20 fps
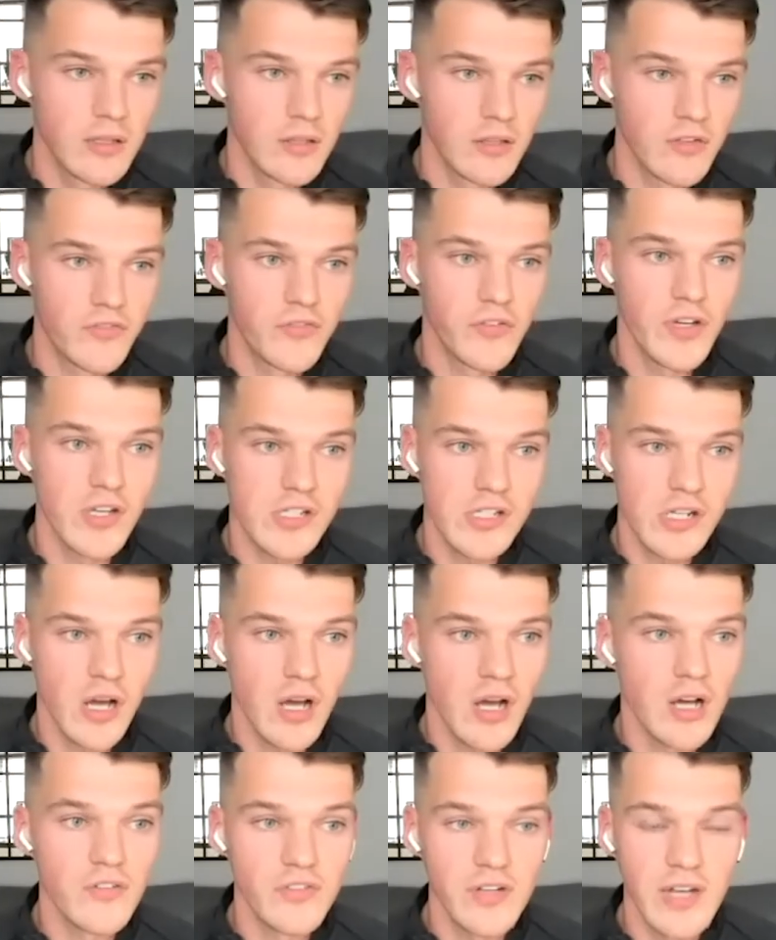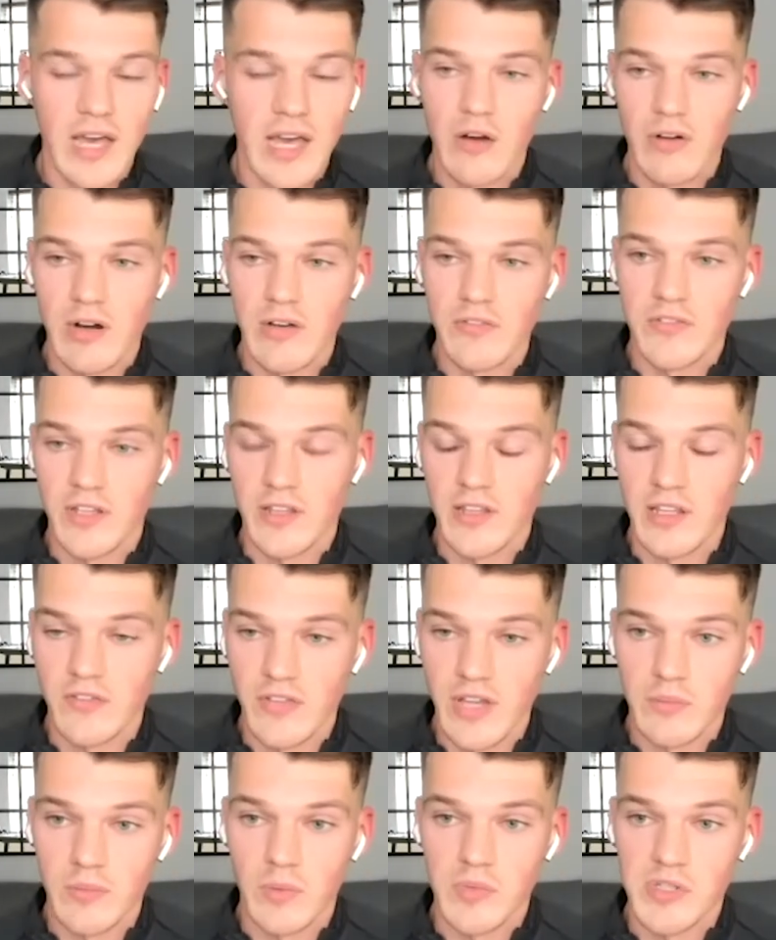The first half an hour after the
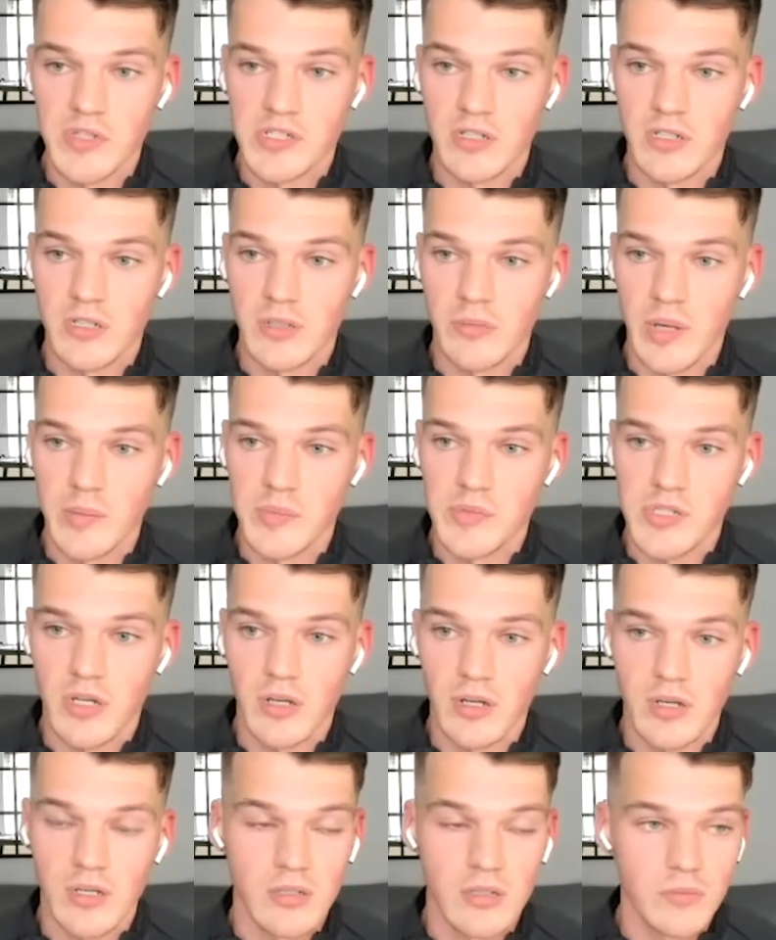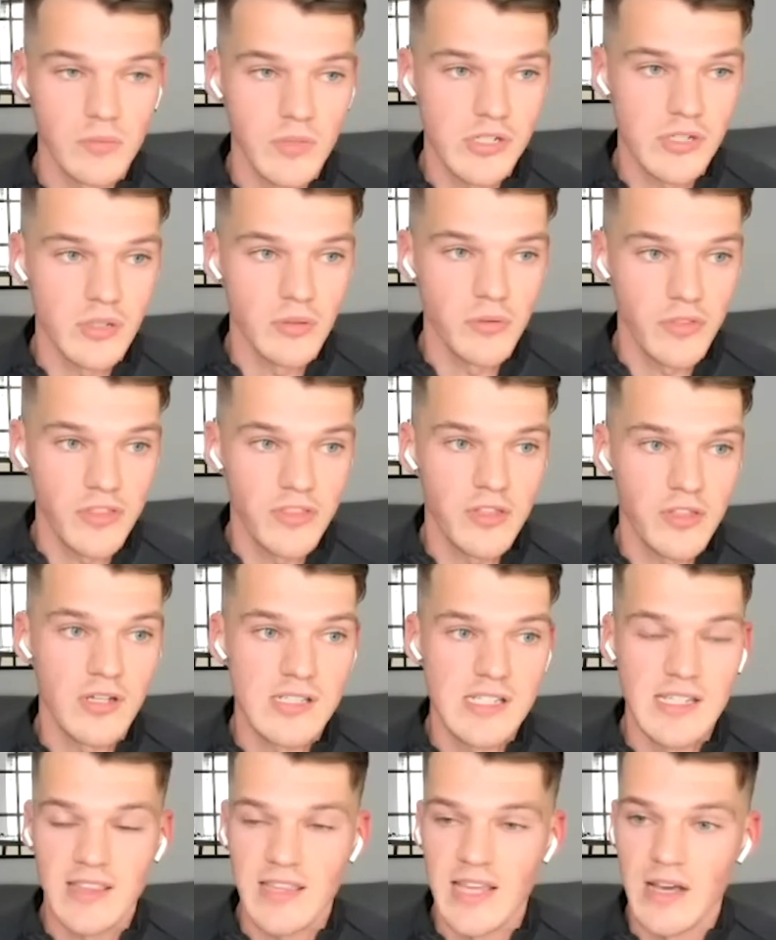event, when we turned the website on, we sold
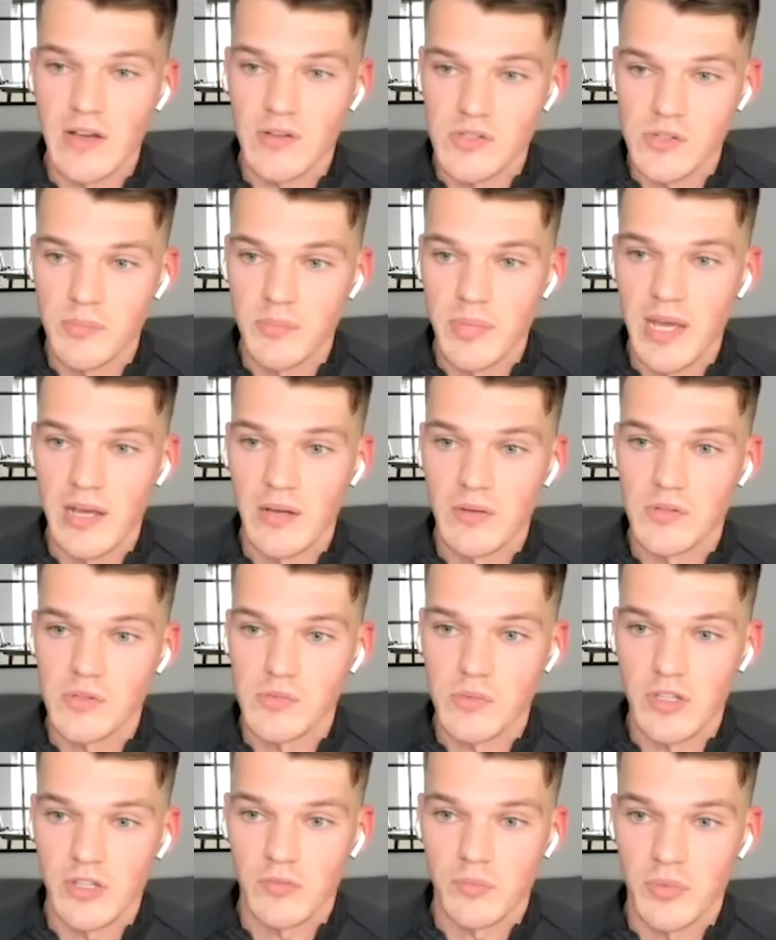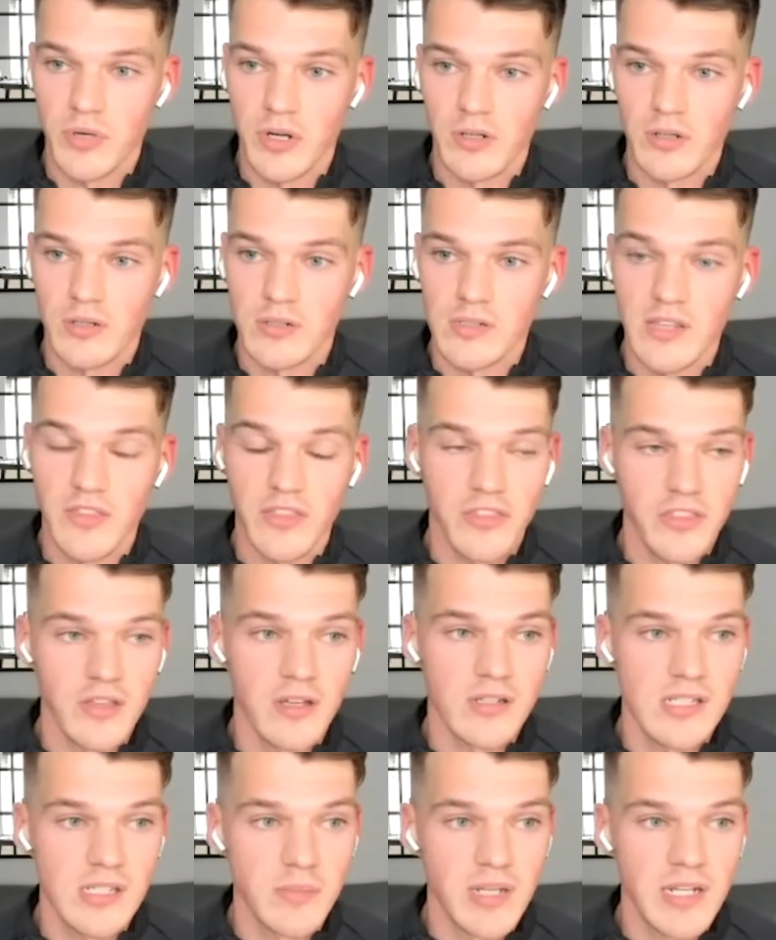£30,000 worth of product in
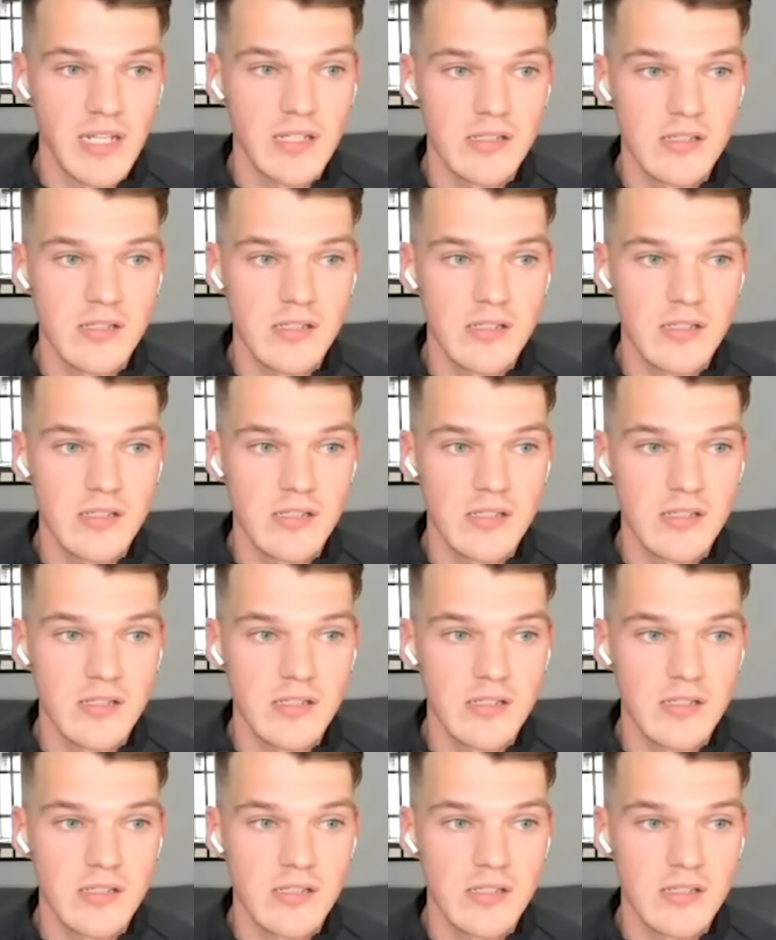30 minutes.